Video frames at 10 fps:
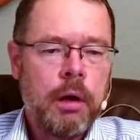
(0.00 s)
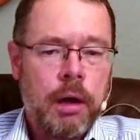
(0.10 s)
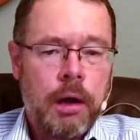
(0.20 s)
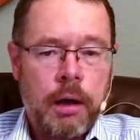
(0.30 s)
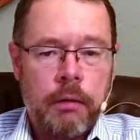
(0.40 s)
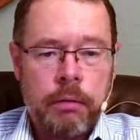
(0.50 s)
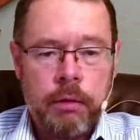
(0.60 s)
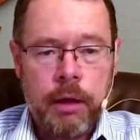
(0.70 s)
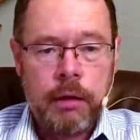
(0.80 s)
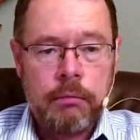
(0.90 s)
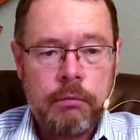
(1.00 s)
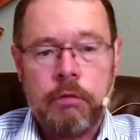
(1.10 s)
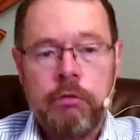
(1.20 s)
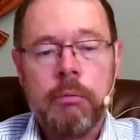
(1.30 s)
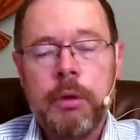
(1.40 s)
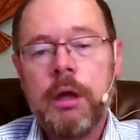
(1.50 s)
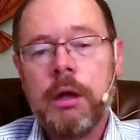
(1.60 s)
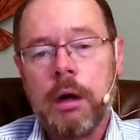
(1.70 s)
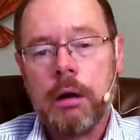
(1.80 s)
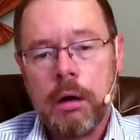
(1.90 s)
They
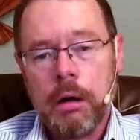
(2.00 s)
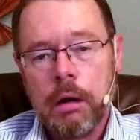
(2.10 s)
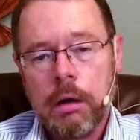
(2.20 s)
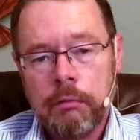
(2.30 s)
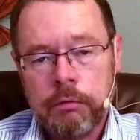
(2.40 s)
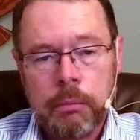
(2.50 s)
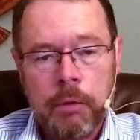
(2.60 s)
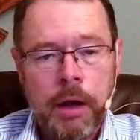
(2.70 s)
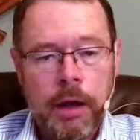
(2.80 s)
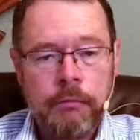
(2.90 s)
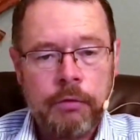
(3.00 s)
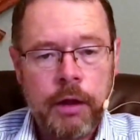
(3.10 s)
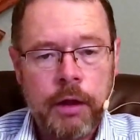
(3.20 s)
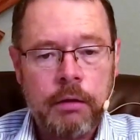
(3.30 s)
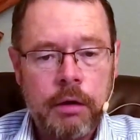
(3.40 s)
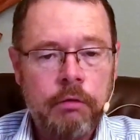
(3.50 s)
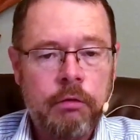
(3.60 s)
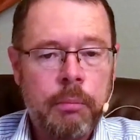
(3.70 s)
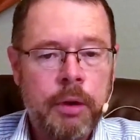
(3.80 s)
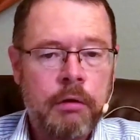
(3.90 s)
disappear from life. They
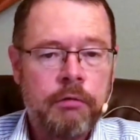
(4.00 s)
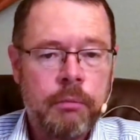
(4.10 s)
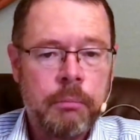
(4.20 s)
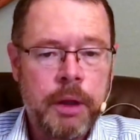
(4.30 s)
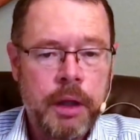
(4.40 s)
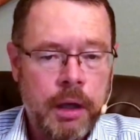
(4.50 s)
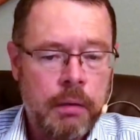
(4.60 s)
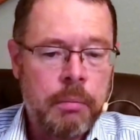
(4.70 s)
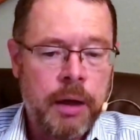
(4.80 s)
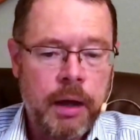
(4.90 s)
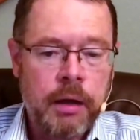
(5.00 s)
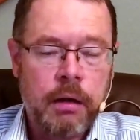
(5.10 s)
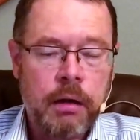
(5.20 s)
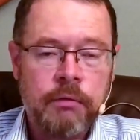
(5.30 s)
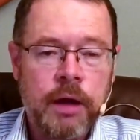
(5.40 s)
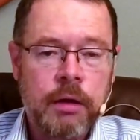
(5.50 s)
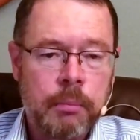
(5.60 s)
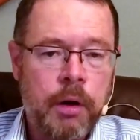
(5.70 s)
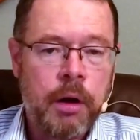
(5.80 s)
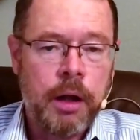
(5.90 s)
disappear from being an impact and effect
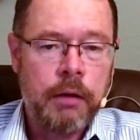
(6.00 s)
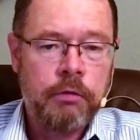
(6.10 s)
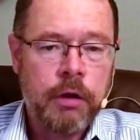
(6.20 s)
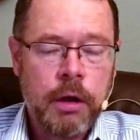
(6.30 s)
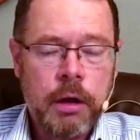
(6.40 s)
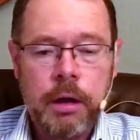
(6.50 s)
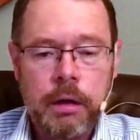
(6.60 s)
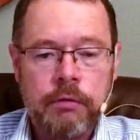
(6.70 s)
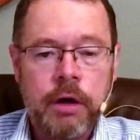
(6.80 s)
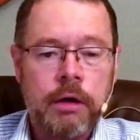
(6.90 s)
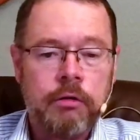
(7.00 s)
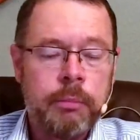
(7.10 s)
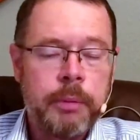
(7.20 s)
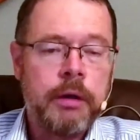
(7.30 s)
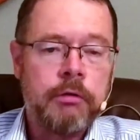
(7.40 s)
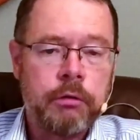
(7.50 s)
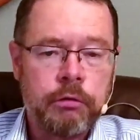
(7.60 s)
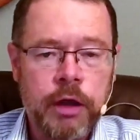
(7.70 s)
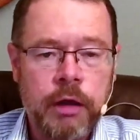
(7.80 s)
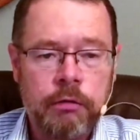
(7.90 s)
upon us. In a very spiritual
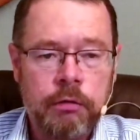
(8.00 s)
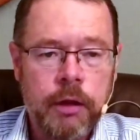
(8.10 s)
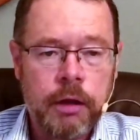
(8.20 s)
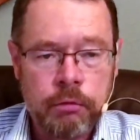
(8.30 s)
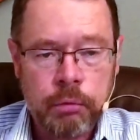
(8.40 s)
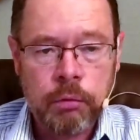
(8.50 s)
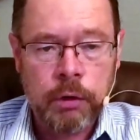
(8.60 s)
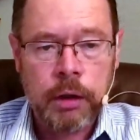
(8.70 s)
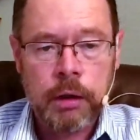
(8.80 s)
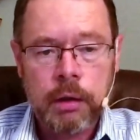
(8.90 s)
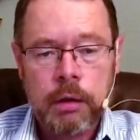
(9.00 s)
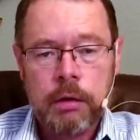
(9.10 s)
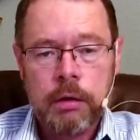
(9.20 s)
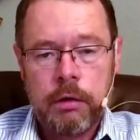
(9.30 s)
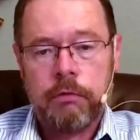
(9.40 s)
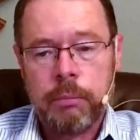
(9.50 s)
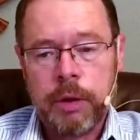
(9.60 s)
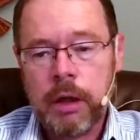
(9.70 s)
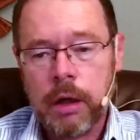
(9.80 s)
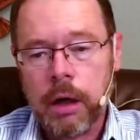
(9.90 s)
sense, they truly
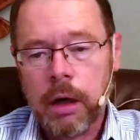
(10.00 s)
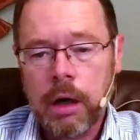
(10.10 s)
disappear.